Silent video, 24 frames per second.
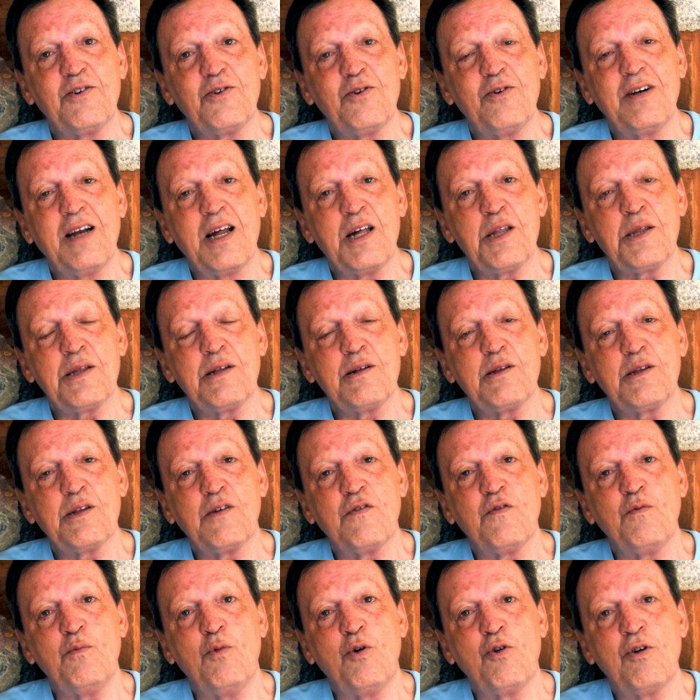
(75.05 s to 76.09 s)
lessons
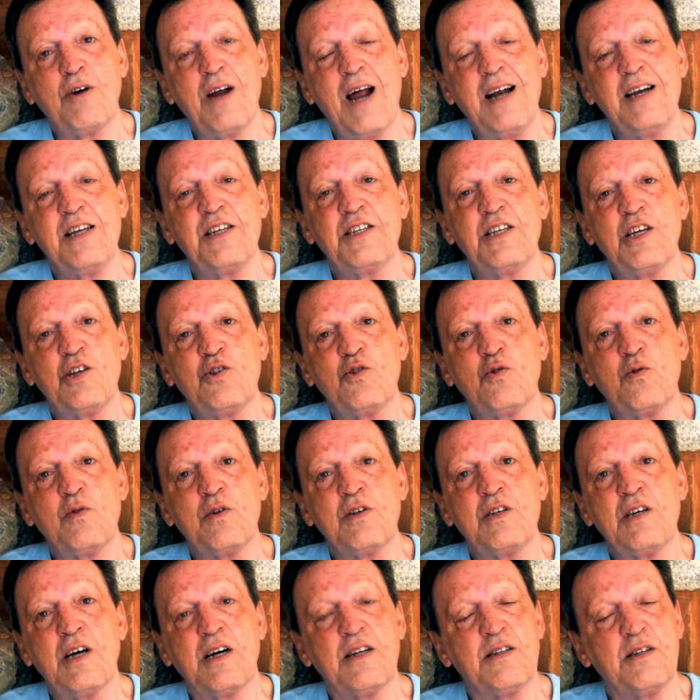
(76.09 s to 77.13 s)
of morality to
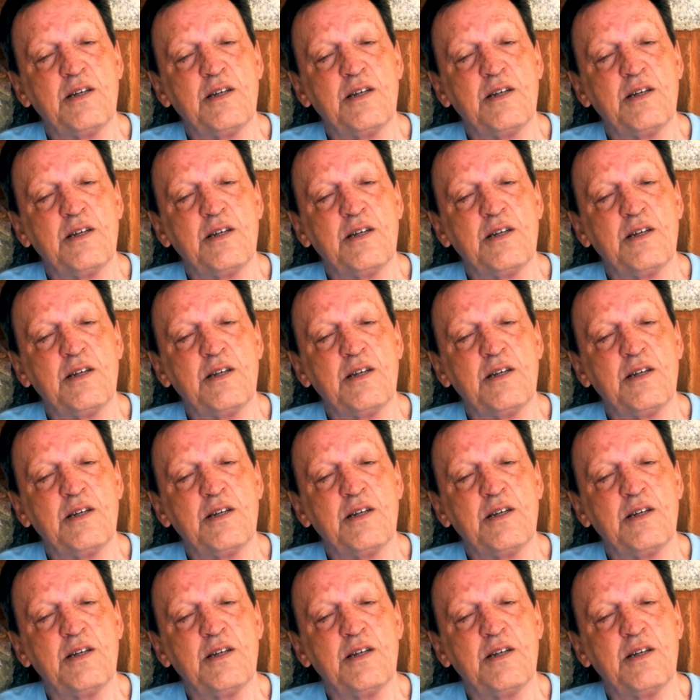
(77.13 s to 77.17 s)
India.